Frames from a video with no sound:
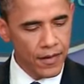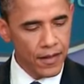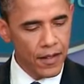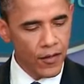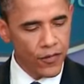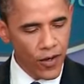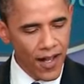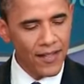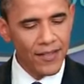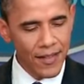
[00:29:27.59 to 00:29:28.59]
you know, for
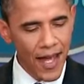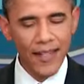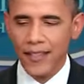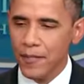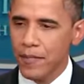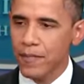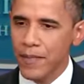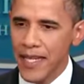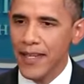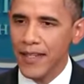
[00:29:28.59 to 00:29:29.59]
us not to
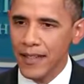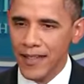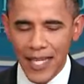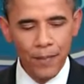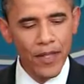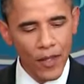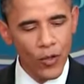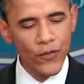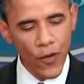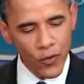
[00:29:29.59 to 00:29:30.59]
be keeping
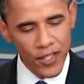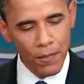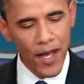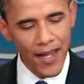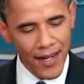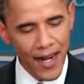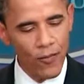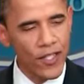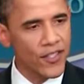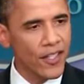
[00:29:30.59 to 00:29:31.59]
those folks in mind
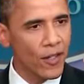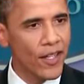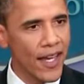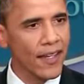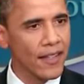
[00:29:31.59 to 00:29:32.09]
every single day